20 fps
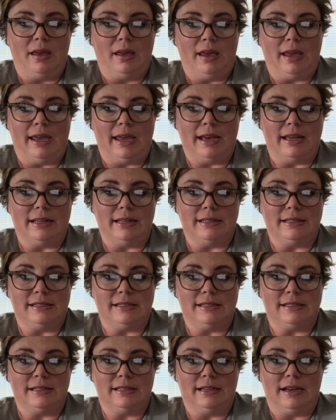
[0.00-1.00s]
And
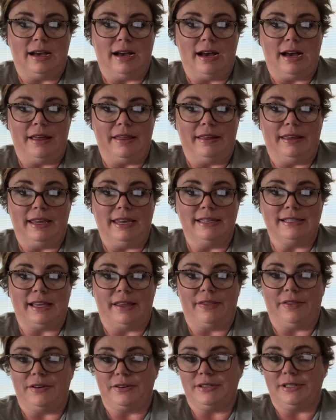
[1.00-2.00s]
he
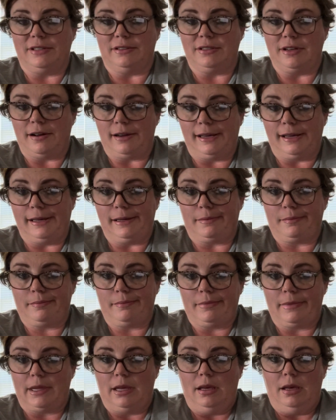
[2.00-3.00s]
said they're still talking.
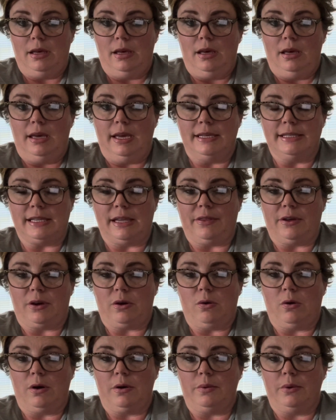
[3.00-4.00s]
He said the
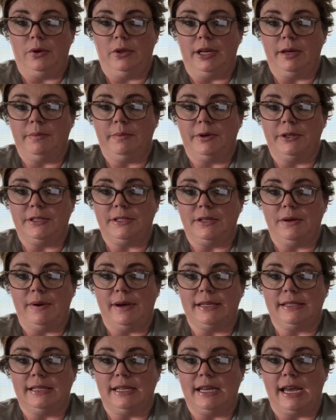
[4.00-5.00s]
court ruling puts
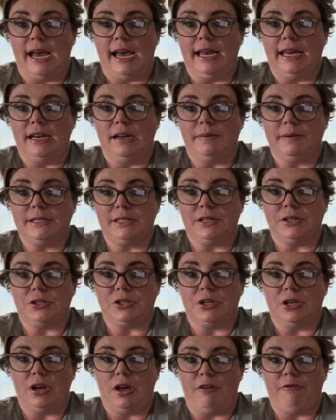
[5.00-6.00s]
USDA in a
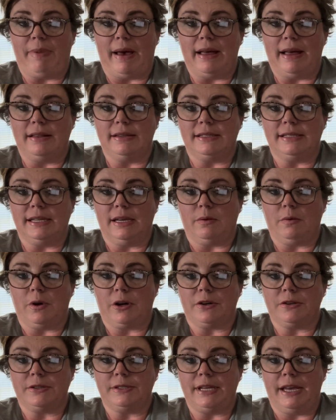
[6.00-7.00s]
position of balancing
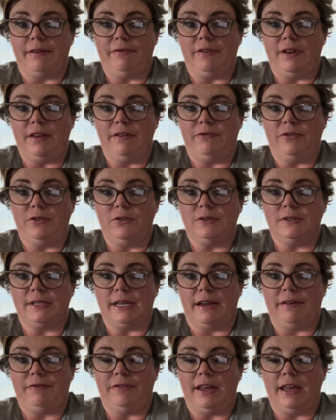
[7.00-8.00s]
worker safety, food
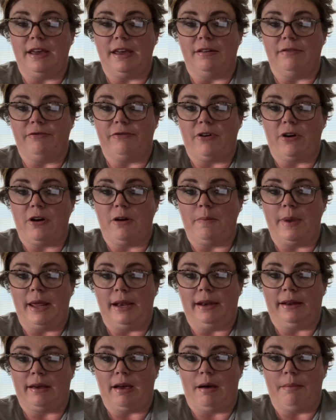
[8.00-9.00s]
safety, and farm
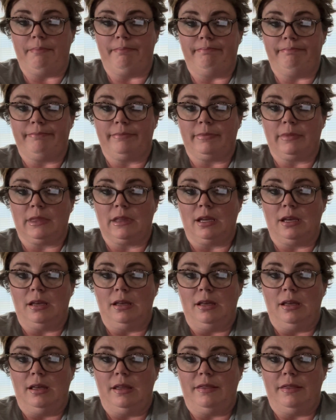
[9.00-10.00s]
income.
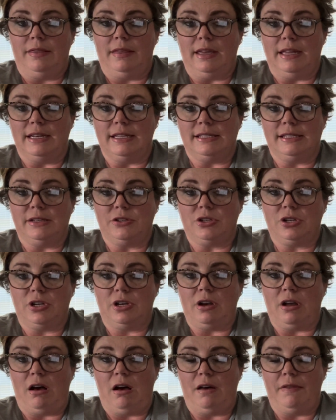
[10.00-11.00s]
The
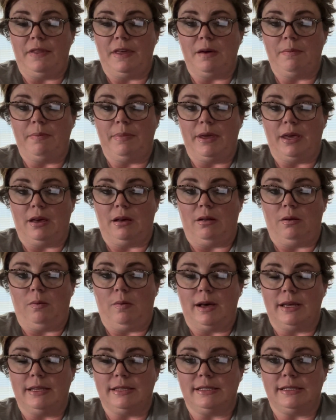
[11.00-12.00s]
decision on the appeal
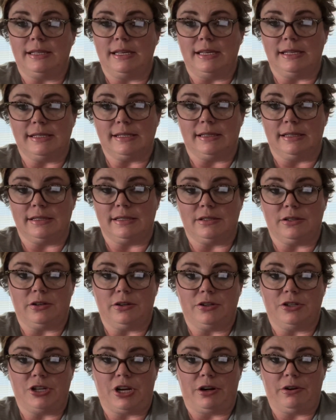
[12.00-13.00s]
was the Solicitor
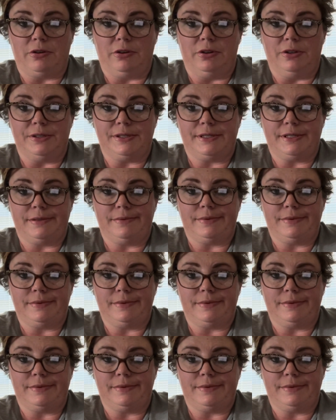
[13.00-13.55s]
General's.